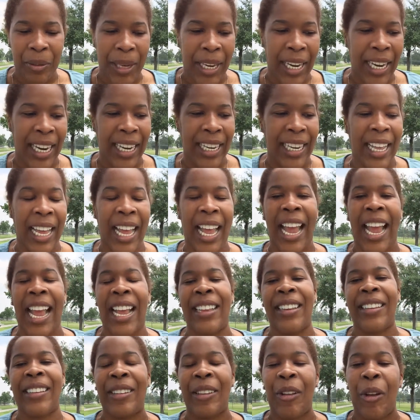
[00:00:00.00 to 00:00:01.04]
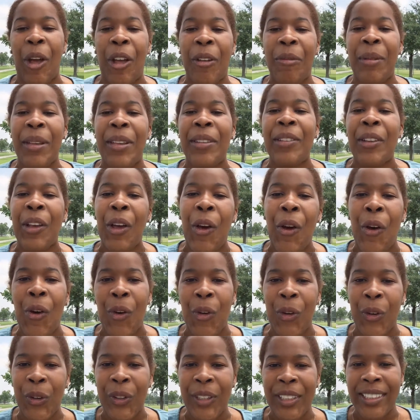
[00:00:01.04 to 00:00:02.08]
week, and so I've been
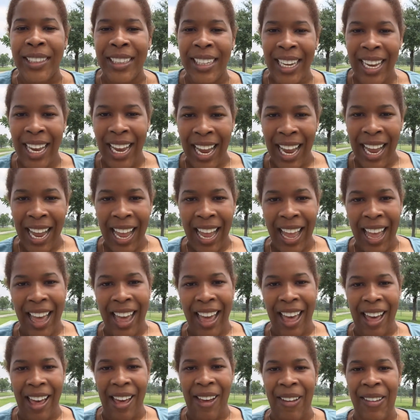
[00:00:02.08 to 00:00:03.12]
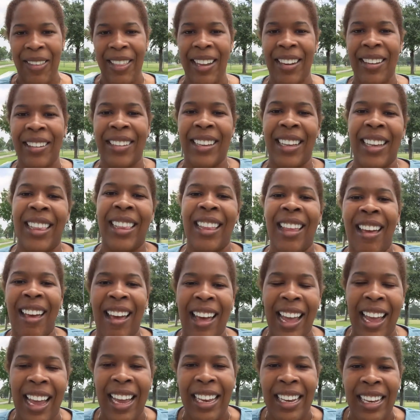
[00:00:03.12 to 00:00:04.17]
told there's a
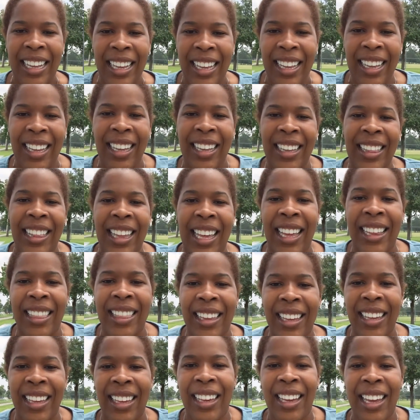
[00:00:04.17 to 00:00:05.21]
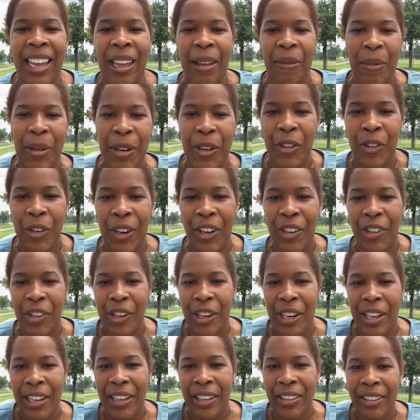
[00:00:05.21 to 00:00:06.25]
lot that the
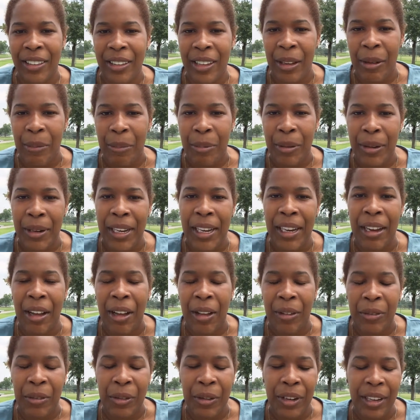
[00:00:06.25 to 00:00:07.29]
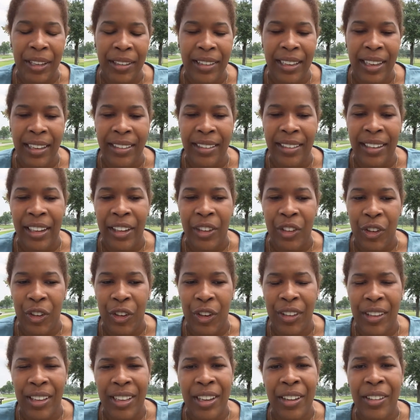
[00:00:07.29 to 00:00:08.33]
administration is putting on for us as
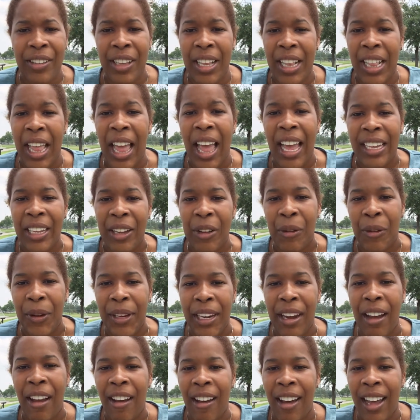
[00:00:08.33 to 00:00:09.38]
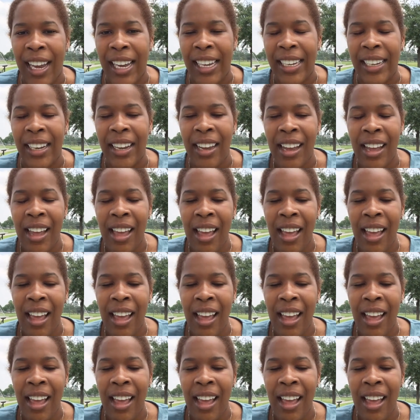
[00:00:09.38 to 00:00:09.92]
teachers, and there's a lot going on